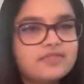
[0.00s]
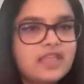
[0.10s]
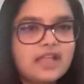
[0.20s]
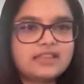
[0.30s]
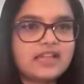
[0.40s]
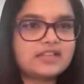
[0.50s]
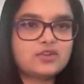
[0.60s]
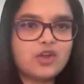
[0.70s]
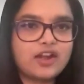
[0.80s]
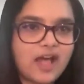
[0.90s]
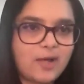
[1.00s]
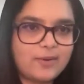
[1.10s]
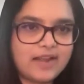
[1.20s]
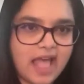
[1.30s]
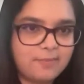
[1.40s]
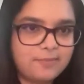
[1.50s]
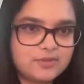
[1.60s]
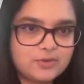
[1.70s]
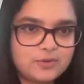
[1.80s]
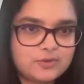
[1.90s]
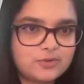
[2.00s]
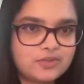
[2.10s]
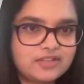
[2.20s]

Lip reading: That's not how it happens, also,